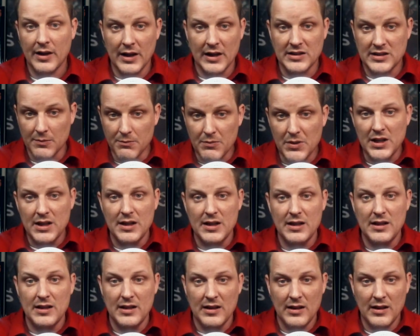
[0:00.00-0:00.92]
And to
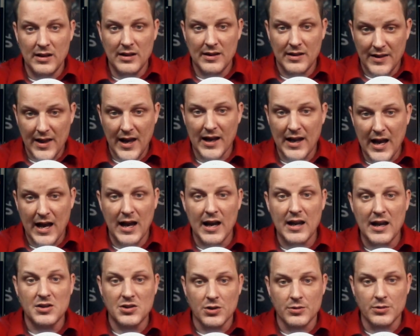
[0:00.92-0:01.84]
me, that
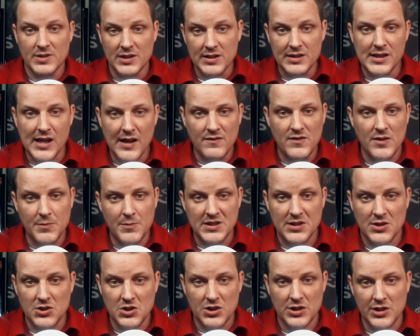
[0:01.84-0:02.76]
guy in terms of the safety
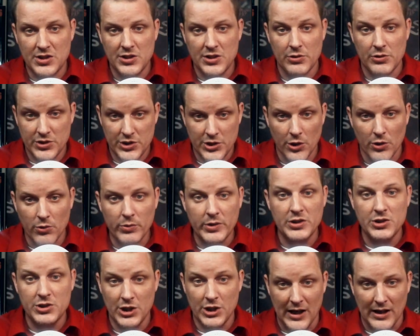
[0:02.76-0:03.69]
position this year is
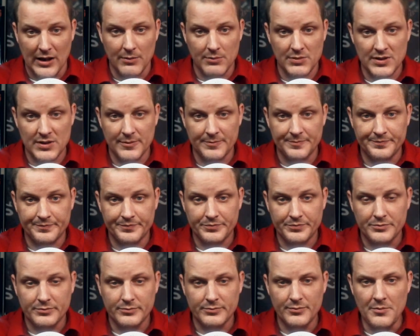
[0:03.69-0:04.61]
Derwin James.
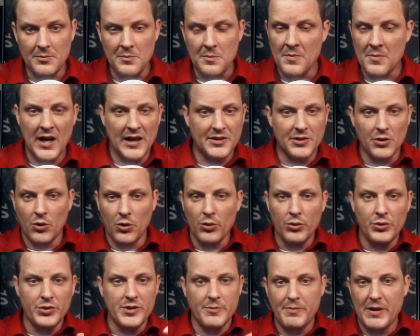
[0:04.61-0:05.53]
Like the
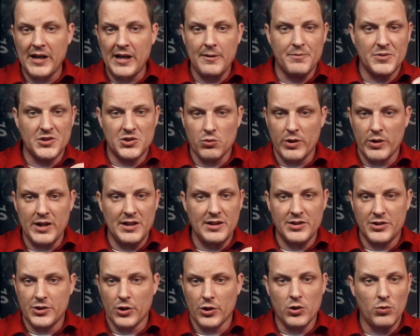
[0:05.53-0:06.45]
whole debate
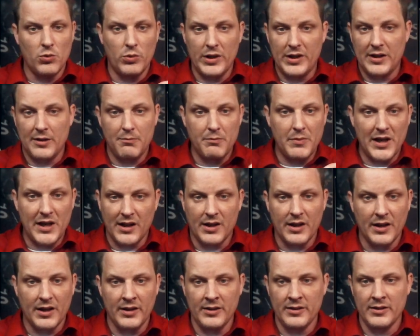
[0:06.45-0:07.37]
between Derwin and
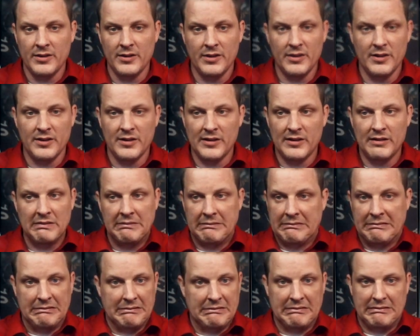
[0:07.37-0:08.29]
Minka,
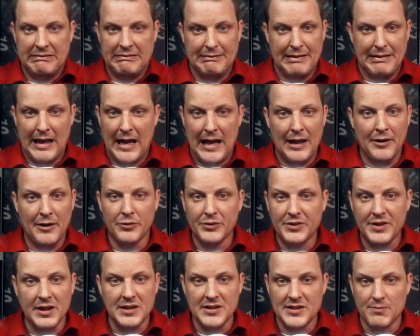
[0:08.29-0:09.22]
I
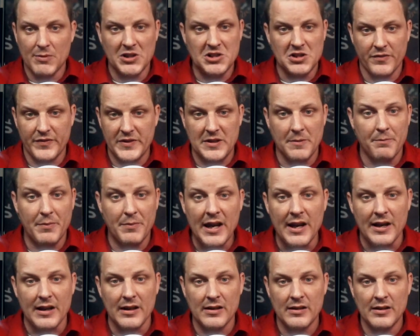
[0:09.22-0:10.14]
don't think is much of a
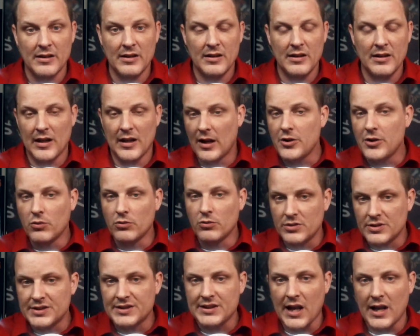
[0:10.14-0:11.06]
debate. And I
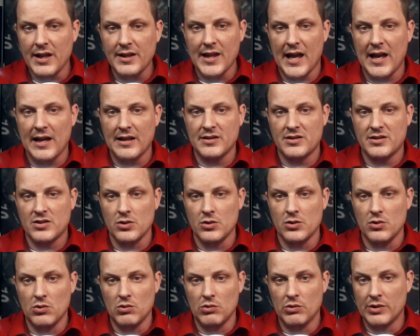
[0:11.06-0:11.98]
don't say that
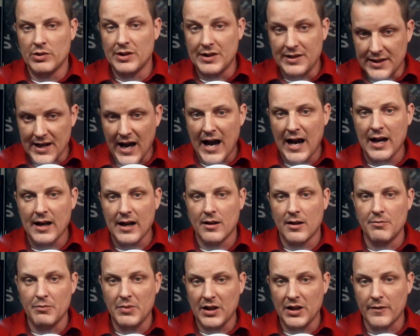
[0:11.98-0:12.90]
to knock
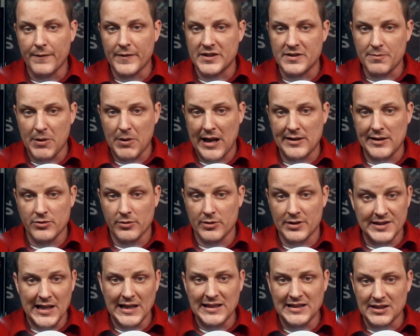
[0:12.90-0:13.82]
Minka Fitzpatrick
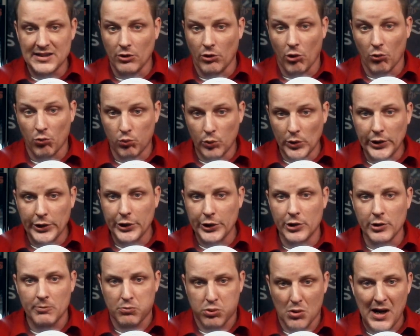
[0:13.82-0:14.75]
because that's still a really
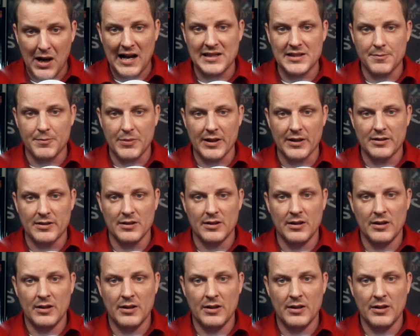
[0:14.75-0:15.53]
good prospect.